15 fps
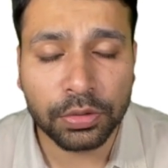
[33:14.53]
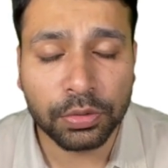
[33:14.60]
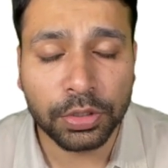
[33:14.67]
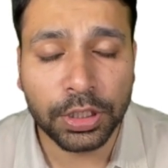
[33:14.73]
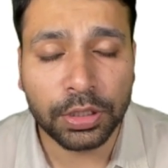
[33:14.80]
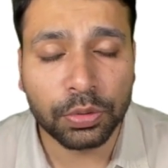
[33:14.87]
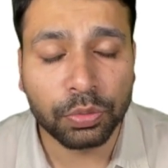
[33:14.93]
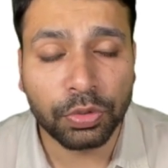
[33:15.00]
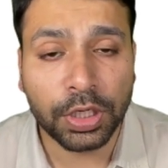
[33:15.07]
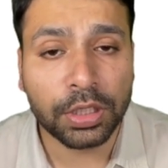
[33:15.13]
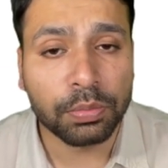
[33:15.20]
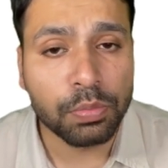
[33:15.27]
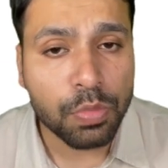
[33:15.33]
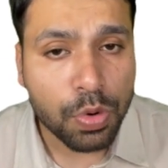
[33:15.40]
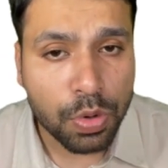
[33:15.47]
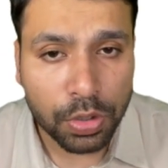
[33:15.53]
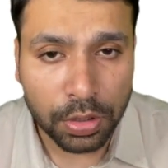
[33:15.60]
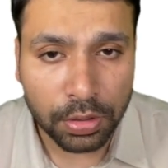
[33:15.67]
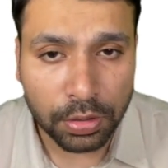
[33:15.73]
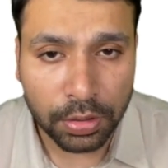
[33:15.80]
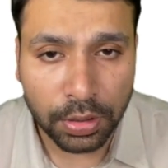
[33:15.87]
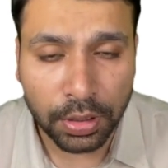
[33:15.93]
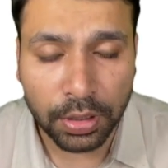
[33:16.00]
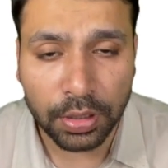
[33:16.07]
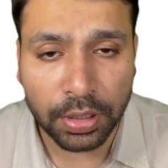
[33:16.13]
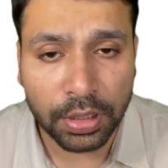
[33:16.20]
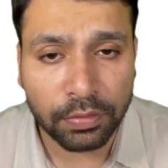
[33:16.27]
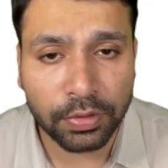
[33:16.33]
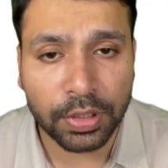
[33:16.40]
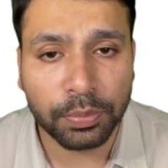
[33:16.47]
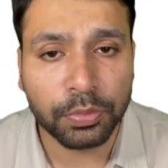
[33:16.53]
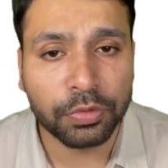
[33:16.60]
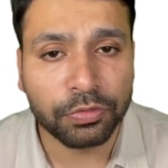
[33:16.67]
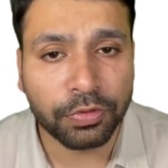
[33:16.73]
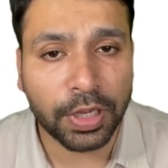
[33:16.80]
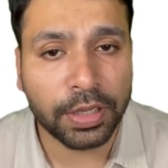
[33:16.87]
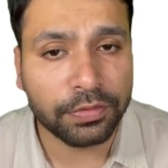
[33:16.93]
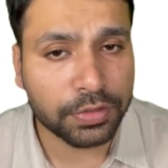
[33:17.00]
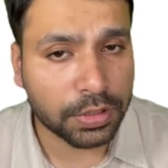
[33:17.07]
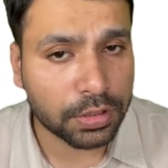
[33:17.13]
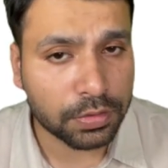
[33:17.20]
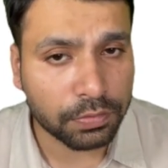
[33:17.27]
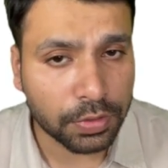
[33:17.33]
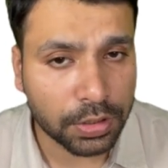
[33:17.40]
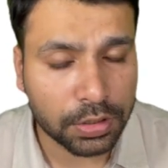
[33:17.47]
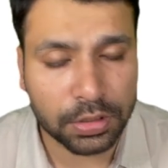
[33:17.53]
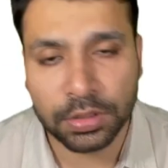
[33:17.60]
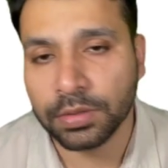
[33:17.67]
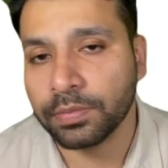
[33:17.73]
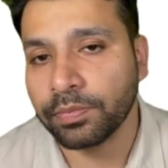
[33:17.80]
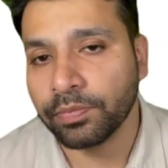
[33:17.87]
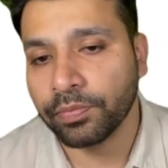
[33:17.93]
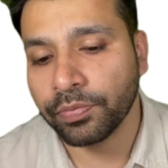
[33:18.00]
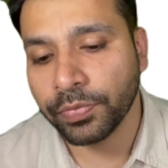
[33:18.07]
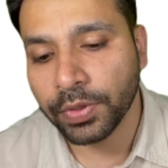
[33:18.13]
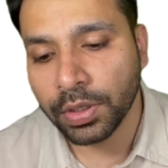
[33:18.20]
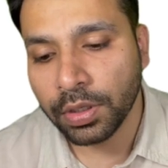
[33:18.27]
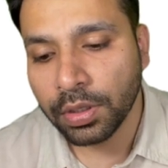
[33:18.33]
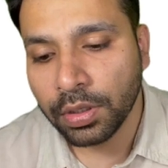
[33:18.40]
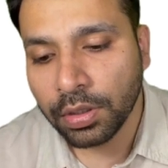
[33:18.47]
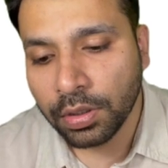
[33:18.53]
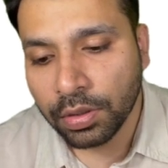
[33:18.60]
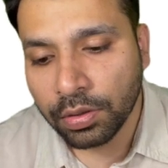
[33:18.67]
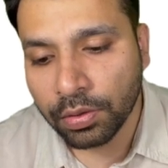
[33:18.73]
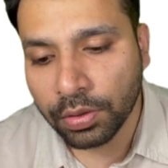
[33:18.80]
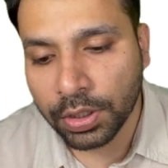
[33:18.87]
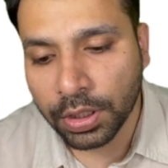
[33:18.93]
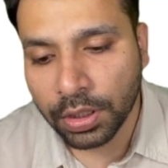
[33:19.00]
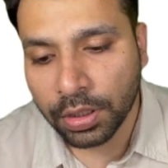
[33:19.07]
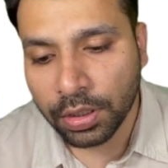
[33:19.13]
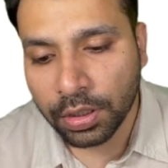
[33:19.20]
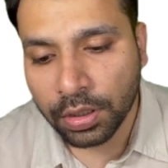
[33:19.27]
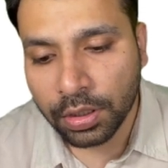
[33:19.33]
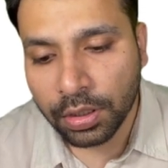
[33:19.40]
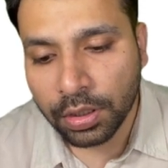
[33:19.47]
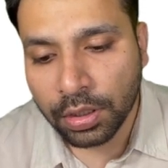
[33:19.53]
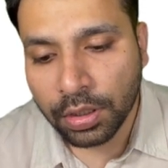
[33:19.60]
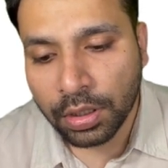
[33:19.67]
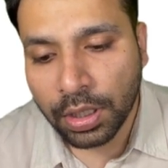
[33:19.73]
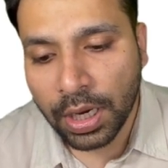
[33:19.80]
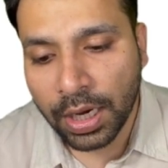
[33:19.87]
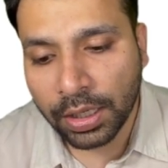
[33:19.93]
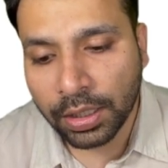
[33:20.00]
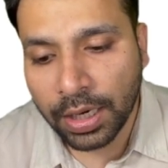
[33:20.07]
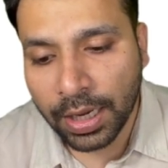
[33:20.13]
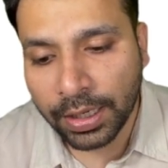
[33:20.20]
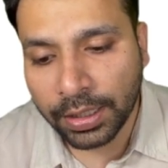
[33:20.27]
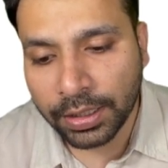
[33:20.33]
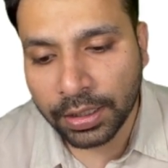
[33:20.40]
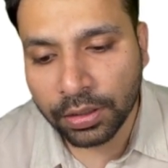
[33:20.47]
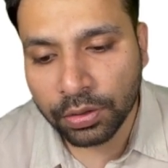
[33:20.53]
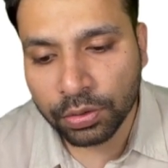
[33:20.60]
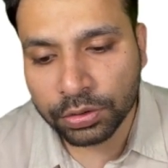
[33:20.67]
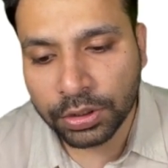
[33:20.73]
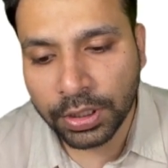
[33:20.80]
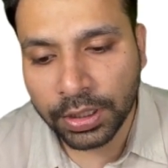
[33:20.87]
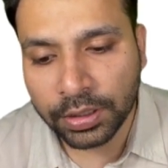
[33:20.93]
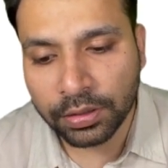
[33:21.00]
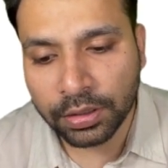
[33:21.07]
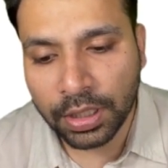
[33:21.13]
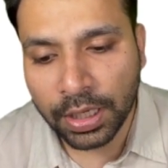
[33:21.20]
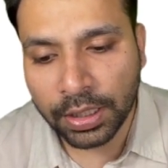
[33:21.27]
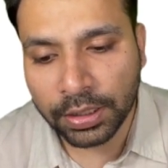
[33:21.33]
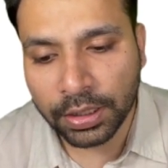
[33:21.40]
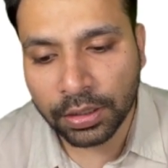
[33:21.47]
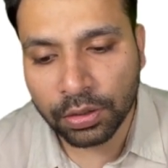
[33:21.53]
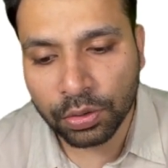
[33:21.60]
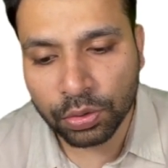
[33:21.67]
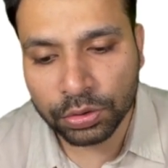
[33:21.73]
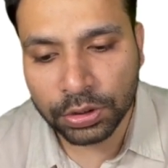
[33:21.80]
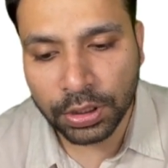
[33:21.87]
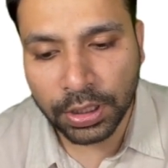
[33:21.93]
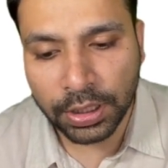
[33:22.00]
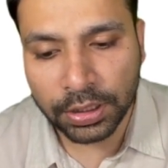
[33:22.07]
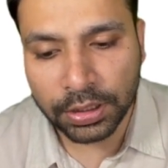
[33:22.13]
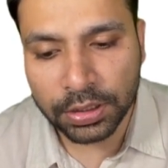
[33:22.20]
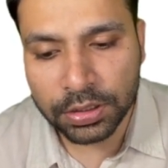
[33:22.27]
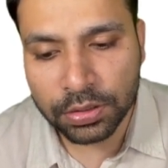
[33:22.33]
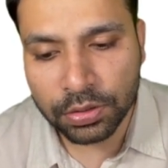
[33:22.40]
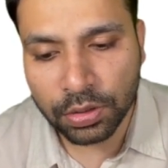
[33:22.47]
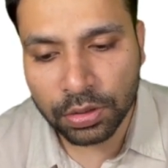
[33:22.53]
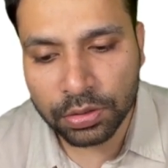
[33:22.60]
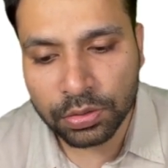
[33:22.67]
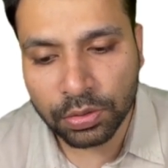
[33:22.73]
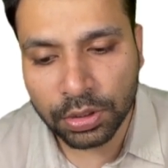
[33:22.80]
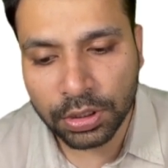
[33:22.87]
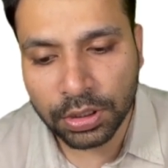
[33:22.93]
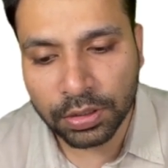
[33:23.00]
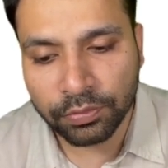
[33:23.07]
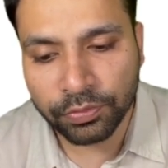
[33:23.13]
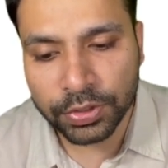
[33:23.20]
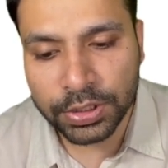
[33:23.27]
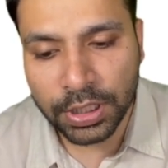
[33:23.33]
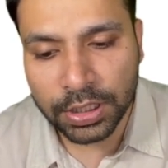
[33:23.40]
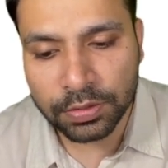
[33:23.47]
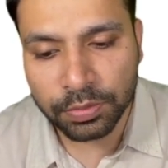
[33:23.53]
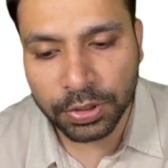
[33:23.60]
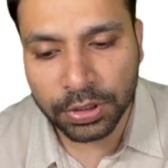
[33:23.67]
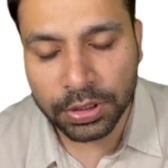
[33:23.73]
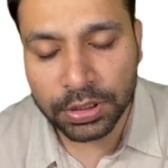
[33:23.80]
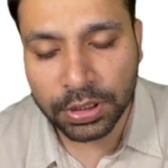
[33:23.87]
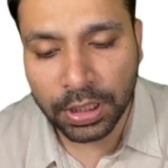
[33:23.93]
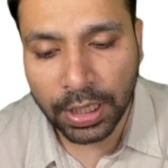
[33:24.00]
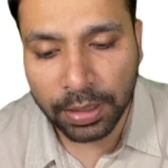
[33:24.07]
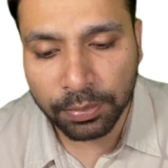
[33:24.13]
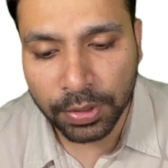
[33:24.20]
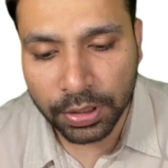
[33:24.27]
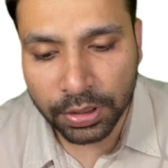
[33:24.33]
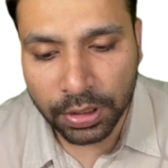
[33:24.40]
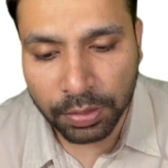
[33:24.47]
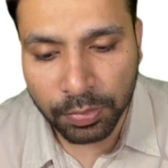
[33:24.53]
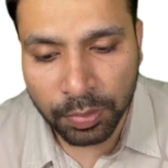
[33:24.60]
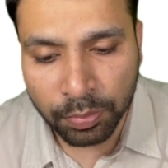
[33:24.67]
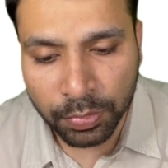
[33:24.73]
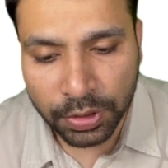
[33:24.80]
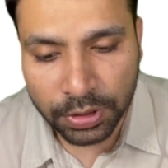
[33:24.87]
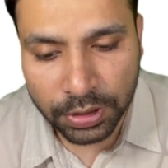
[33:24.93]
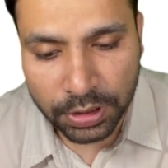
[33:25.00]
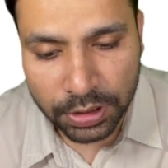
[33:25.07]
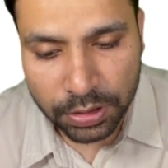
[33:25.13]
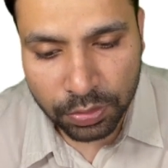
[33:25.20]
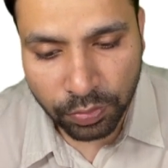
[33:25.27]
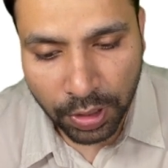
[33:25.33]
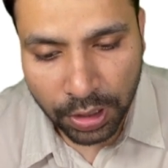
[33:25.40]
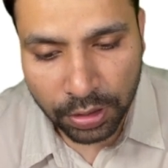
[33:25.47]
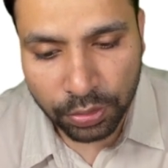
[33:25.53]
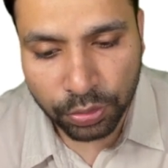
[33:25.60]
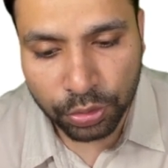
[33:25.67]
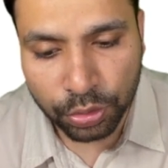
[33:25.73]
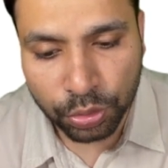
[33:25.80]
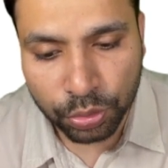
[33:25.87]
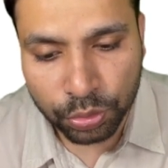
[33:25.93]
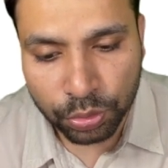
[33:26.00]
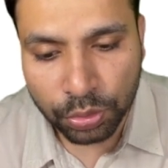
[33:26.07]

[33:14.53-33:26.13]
to wait more, even up to 5 6 weeks. Okay. And kinetic growth rate, this is also a term which has been described, and remember this value 2,